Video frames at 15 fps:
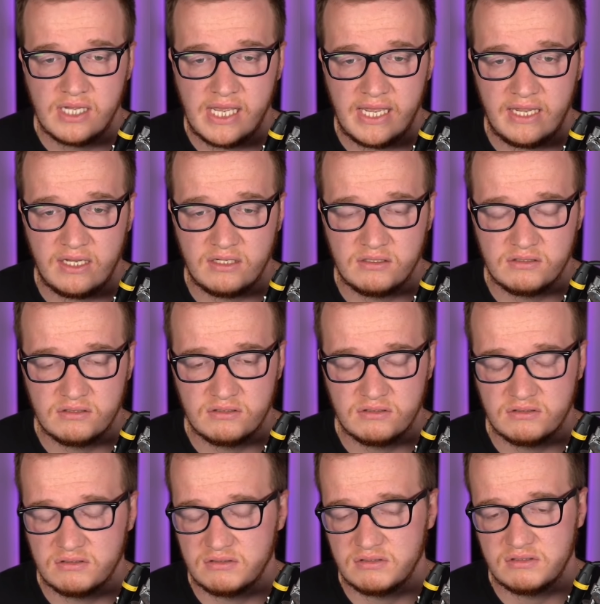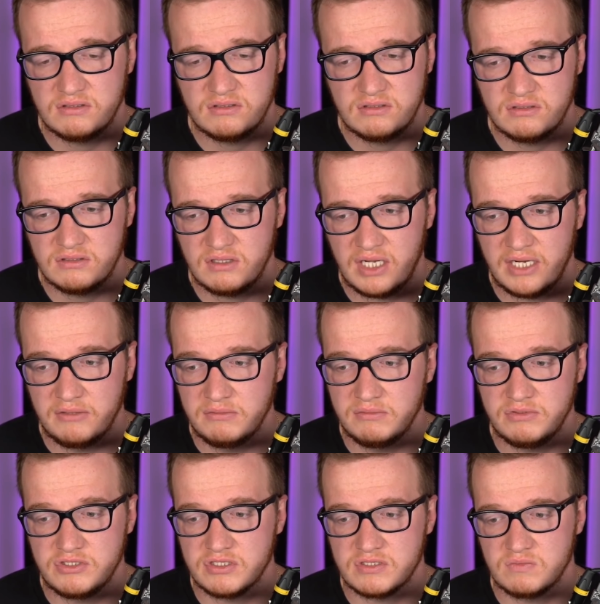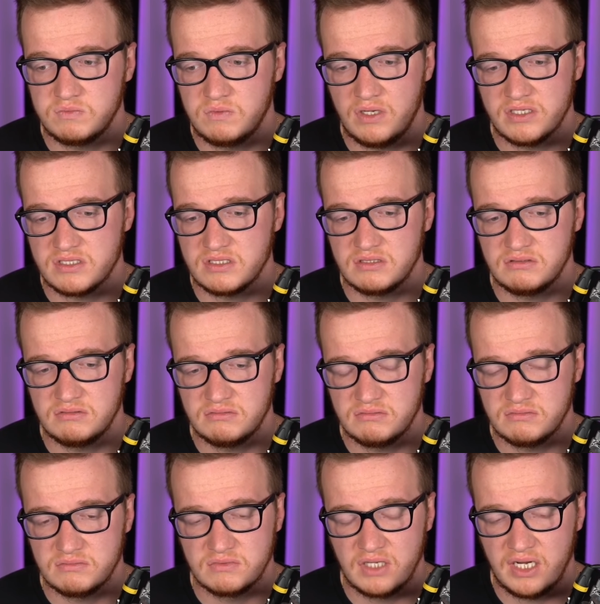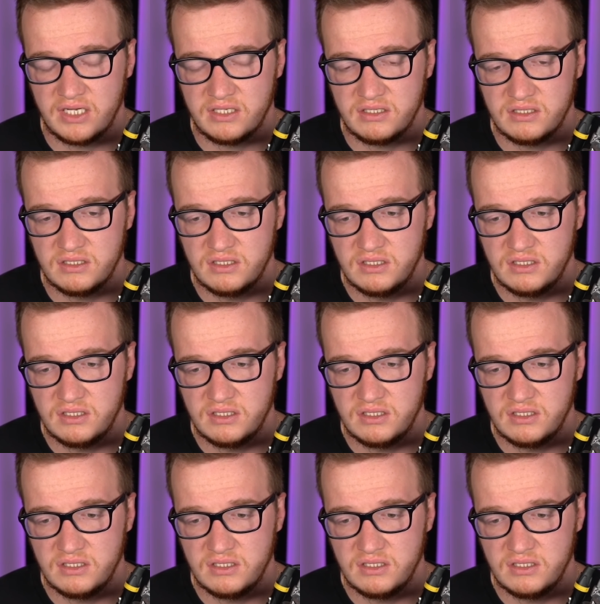And I just wasn't right.